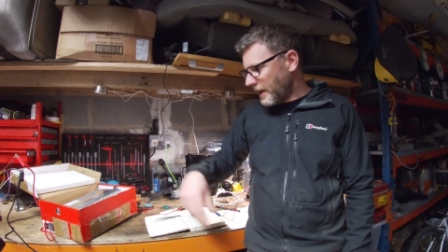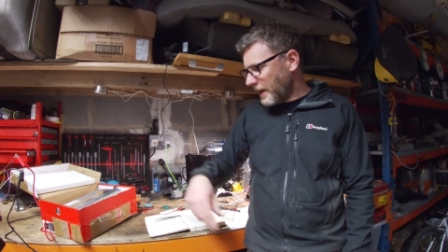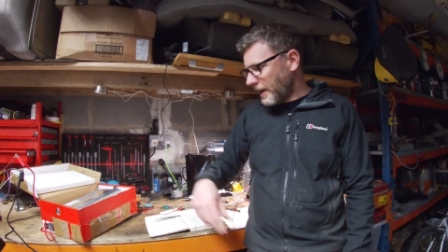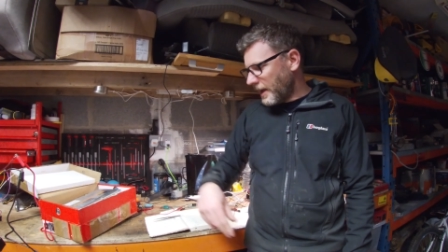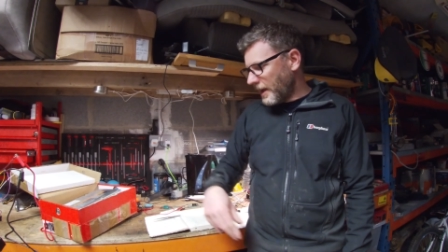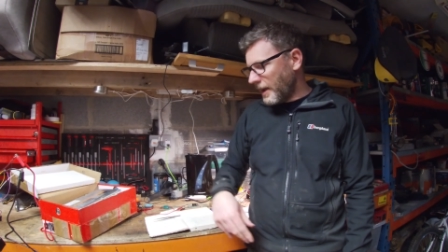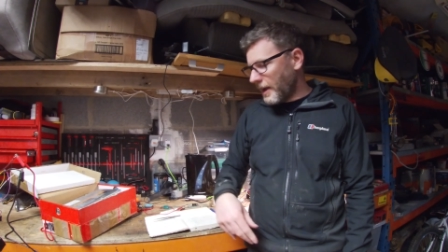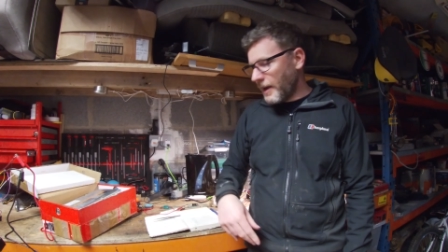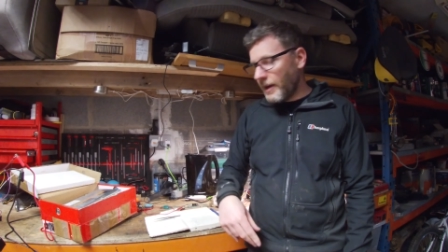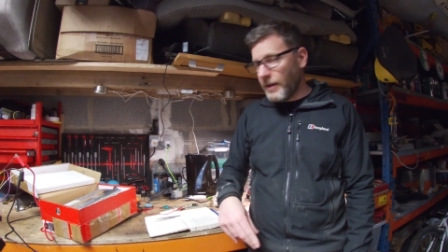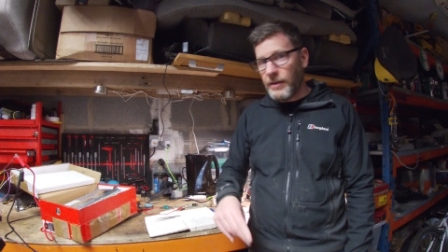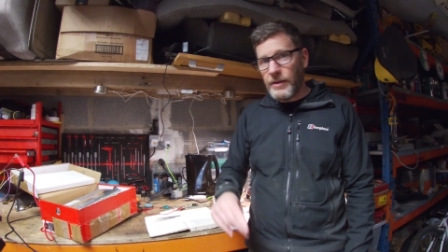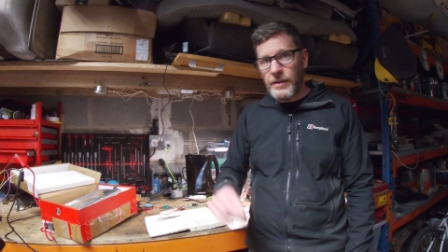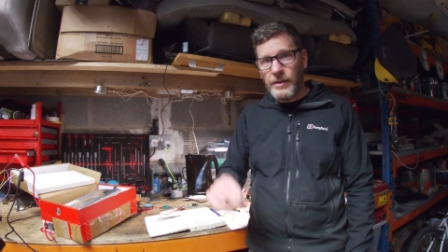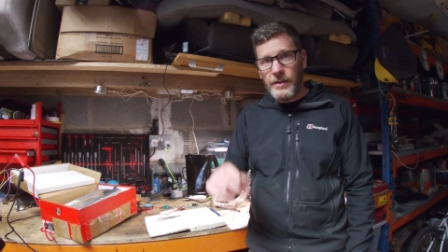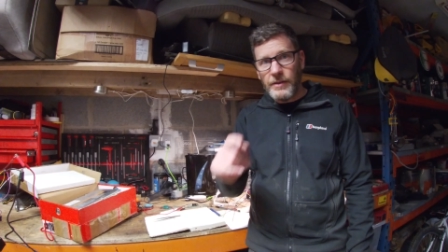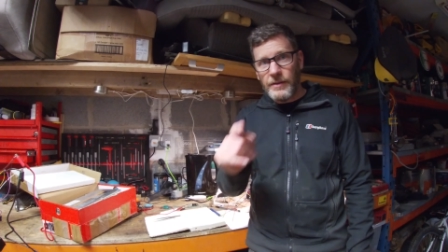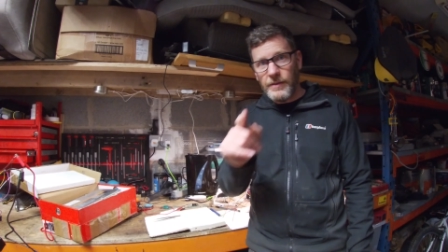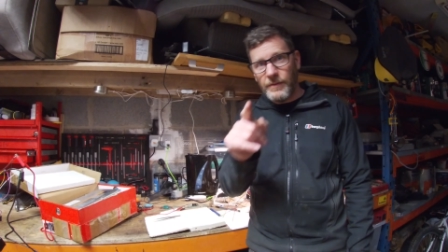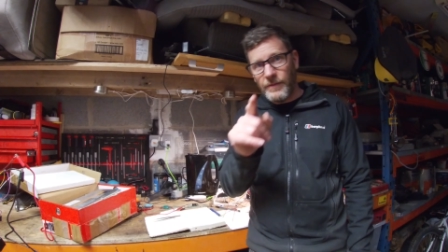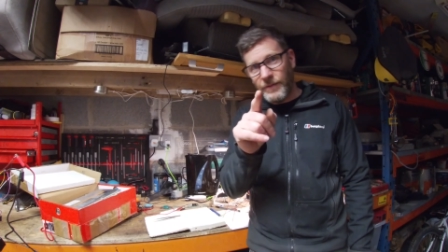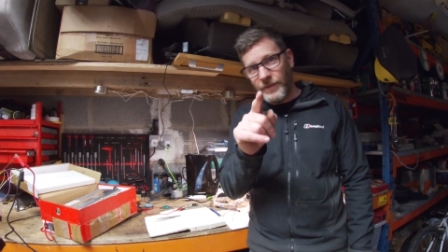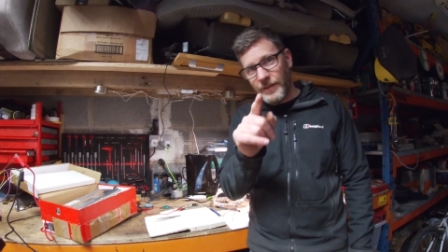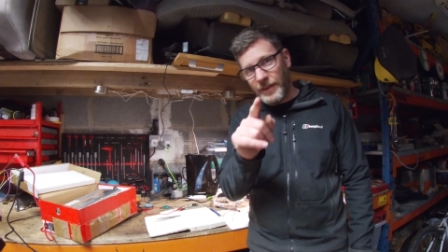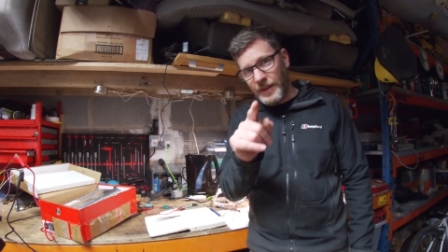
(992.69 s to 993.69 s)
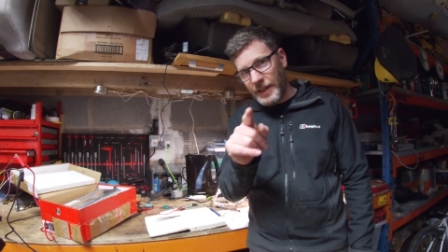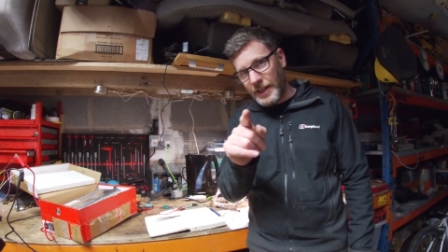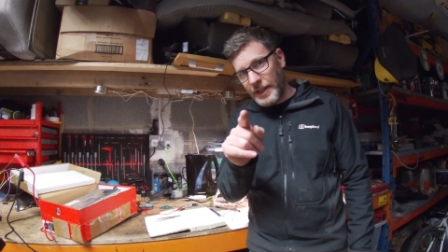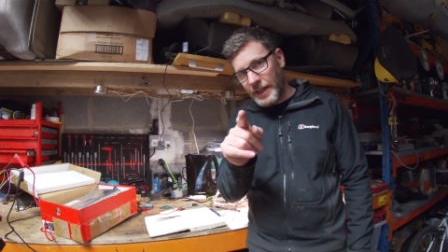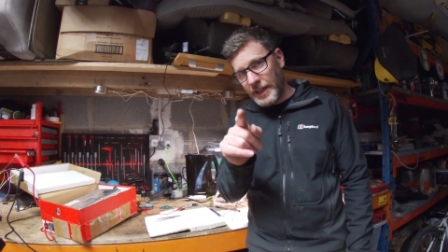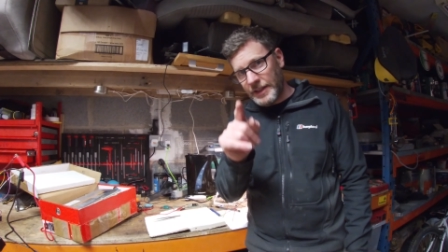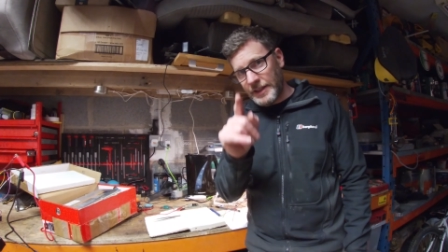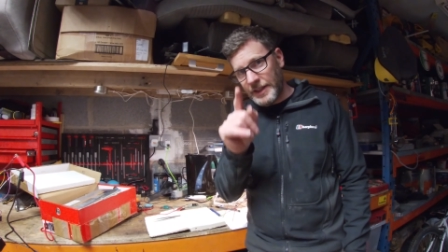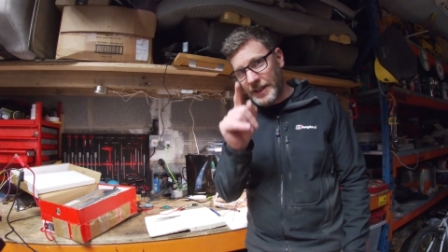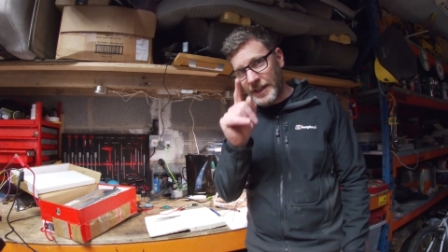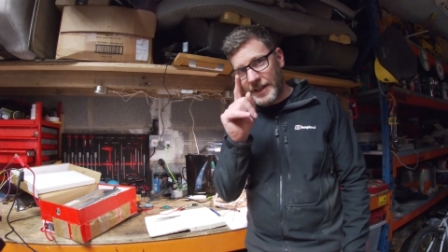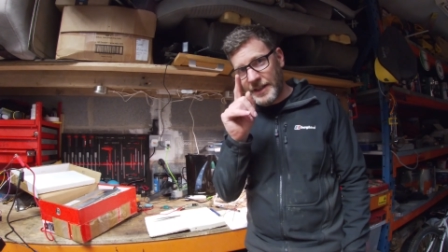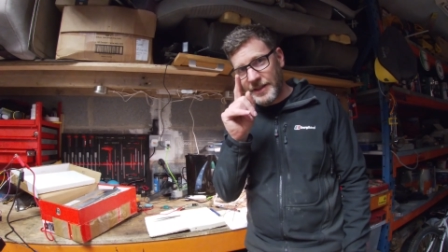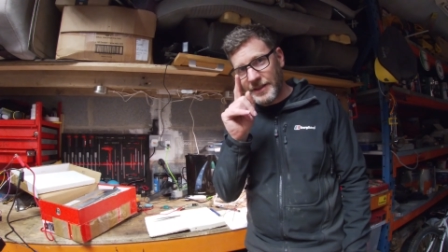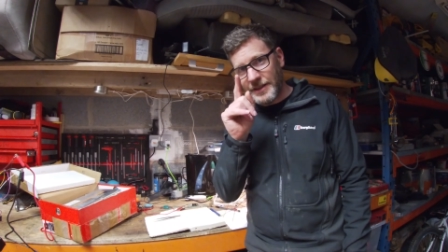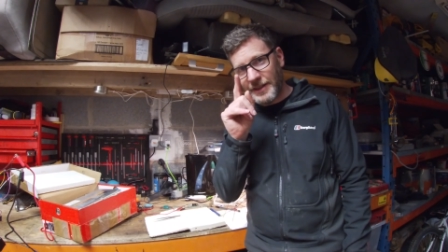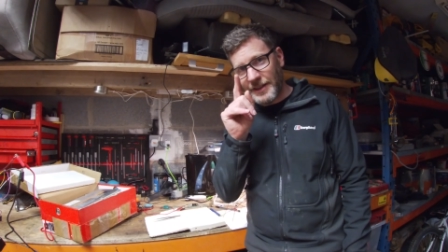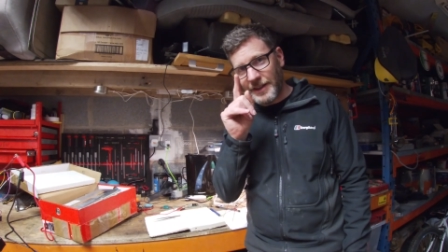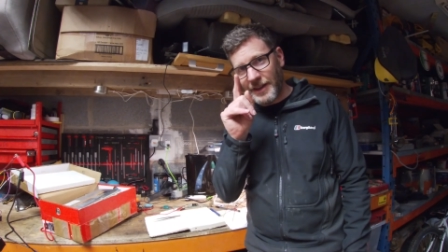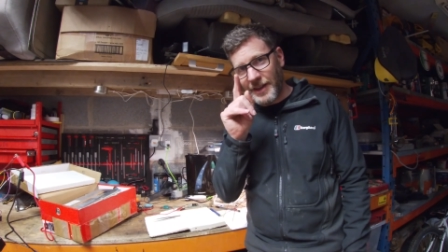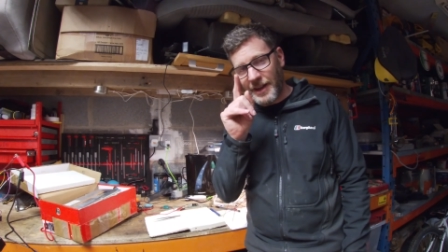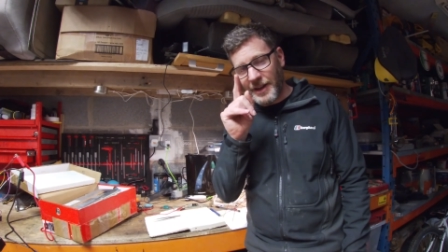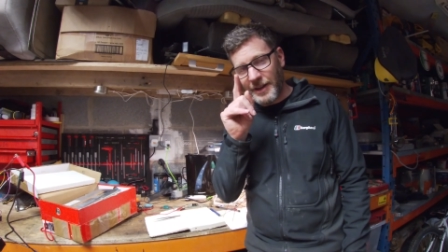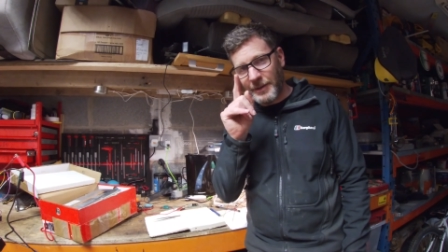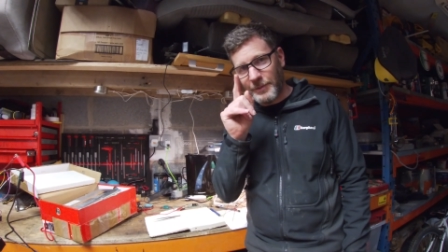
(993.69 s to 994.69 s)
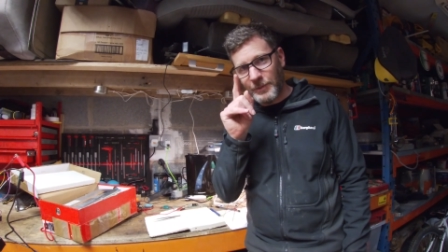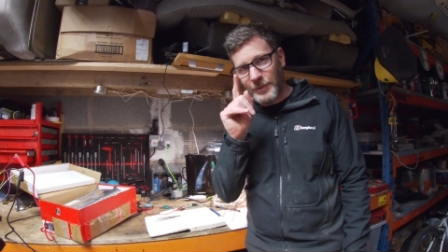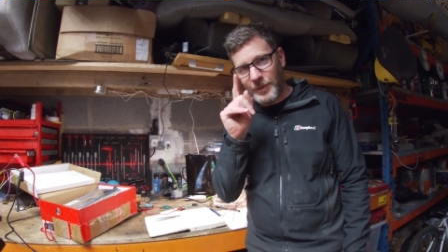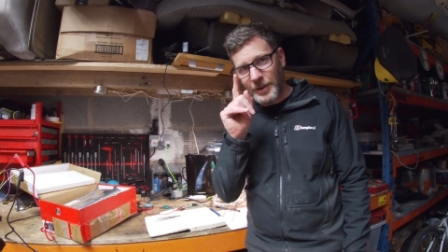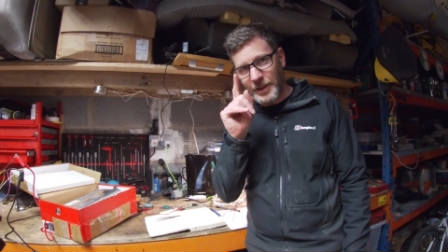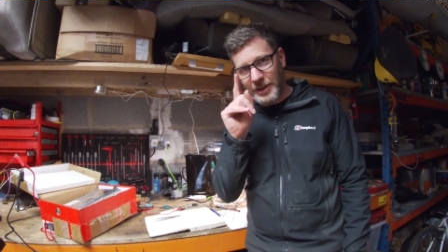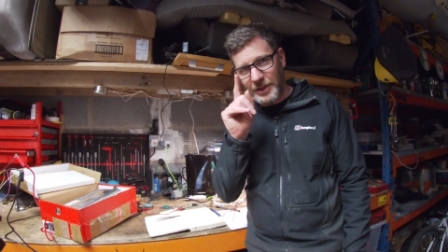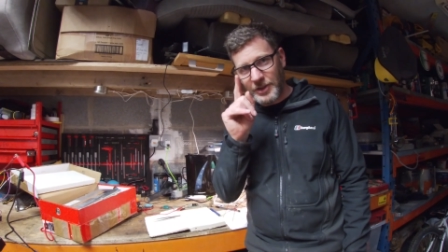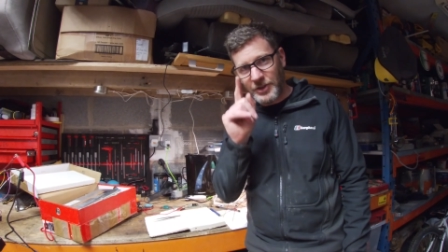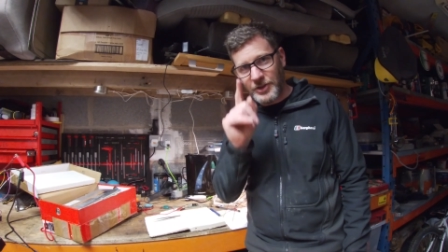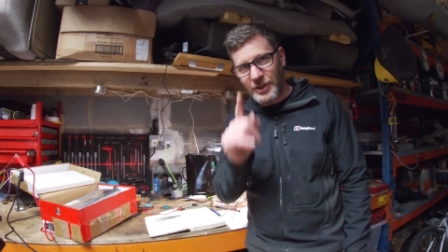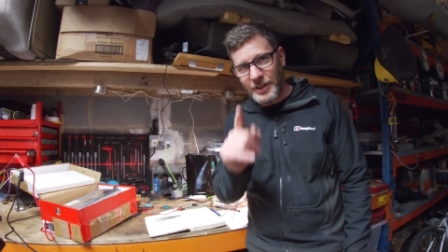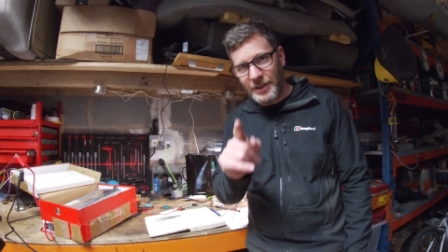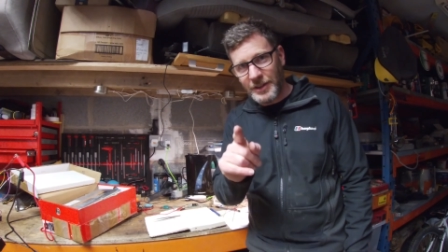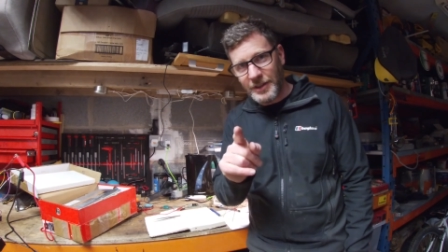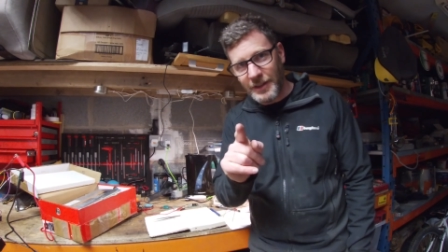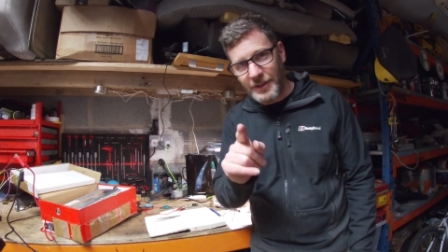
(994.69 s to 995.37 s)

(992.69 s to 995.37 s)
that. On the heating, I'm going to try